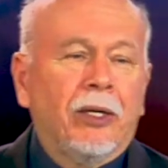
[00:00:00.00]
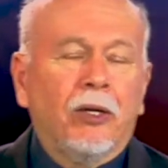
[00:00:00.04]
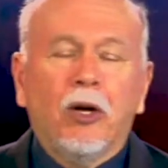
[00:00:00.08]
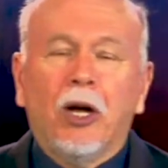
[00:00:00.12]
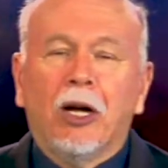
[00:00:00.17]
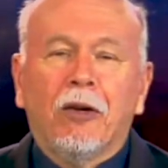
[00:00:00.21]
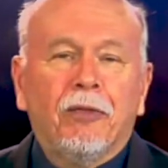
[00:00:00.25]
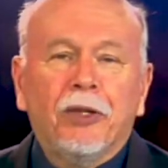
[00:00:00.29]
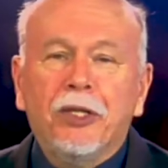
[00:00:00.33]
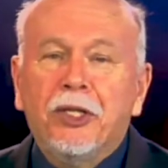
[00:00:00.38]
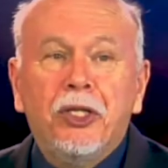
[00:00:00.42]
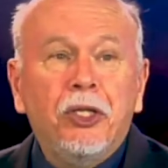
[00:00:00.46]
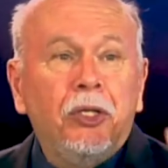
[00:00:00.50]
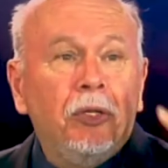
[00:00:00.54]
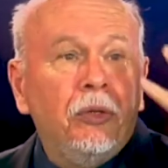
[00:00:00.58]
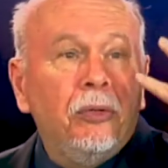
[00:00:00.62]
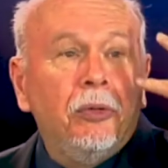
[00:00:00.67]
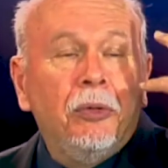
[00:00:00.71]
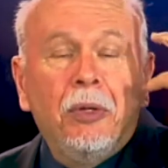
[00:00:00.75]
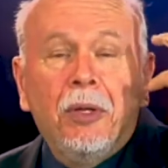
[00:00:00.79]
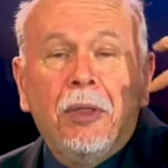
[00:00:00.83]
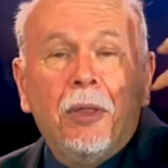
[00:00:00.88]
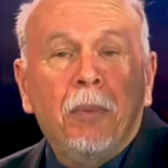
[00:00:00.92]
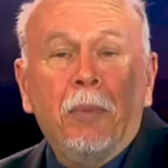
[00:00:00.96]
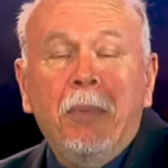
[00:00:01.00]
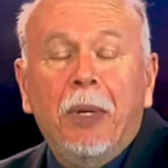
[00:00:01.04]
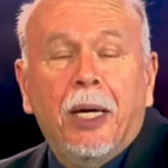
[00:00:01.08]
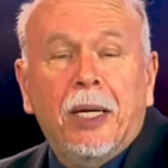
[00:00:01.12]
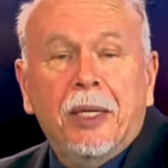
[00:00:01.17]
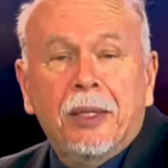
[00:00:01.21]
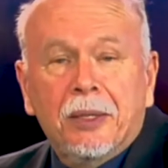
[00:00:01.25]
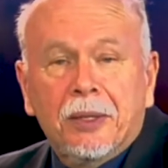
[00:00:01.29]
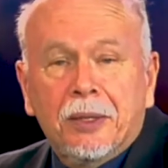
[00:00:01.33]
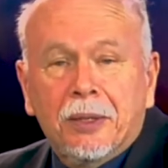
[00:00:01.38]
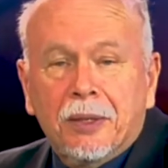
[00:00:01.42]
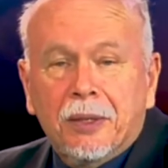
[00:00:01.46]
and offered you the
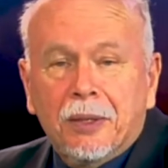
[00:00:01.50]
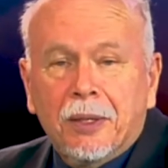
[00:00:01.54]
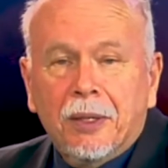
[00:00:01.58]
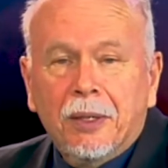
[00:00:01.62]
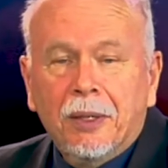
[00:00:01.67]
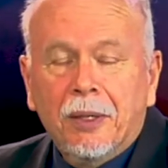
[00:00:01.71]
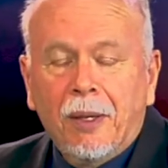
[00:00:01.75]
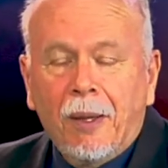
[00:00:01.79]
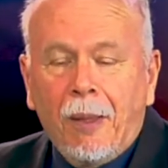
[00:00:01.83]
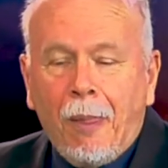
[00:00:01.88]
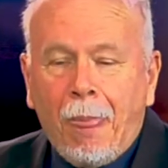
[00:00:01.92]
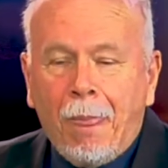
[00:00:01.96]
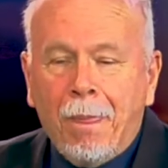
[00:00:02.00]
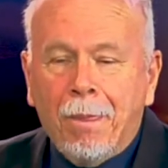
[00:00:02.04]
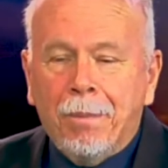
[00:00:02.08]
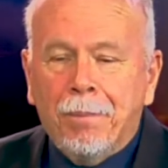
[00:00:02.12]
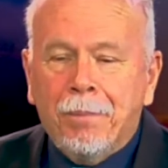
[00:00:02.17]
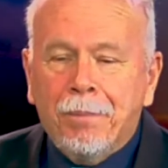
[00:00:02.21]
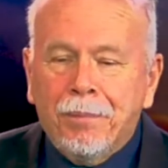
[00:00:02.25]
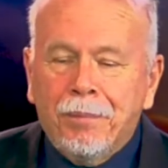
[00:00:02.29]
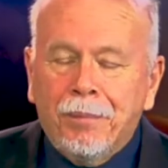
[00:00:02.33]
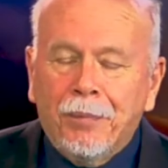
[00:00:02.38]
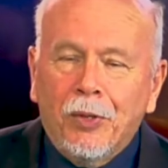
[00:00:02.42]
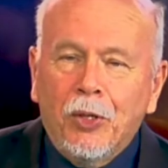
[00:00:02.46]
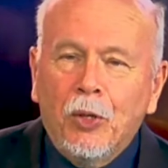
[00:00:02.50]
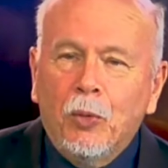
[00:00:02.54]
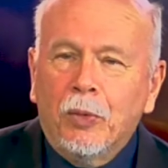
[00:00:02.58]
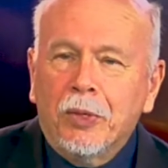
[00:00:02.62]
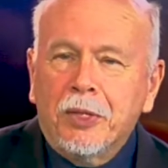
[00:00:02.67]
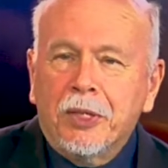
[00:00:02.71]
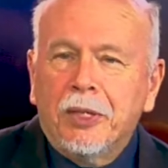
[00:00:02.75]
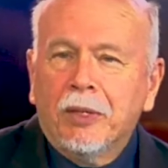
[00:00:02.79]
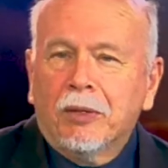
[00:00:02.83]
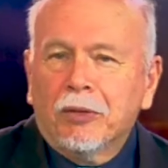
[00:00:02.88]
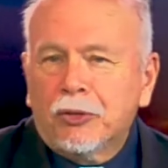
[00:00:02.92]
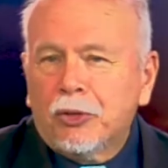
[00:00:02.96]
best, you
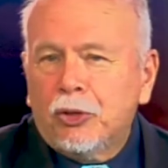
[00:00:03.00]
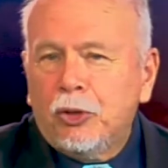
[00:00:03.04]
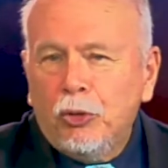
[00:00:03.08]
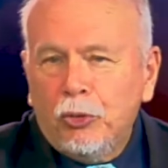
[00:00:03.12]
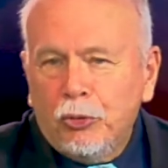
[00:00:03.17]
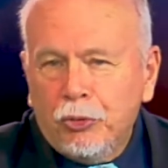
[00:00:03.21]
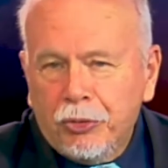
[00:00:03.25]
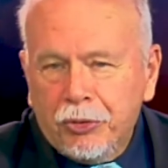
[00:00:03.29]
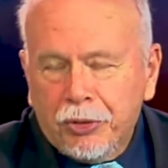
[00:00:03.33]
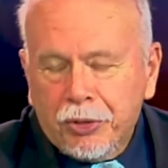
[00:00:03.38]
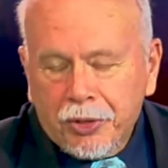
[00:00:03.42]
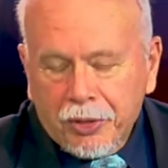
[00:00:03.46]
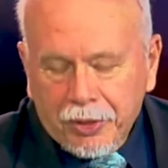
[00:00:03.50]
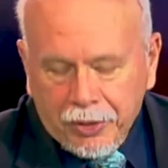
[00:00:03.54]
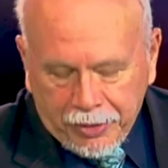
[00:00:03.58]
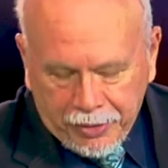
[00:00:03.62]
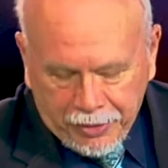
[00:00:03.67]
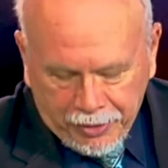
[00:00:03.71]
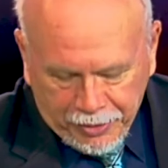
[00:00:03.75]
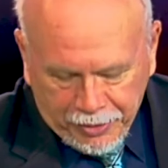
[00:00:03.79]
would still choose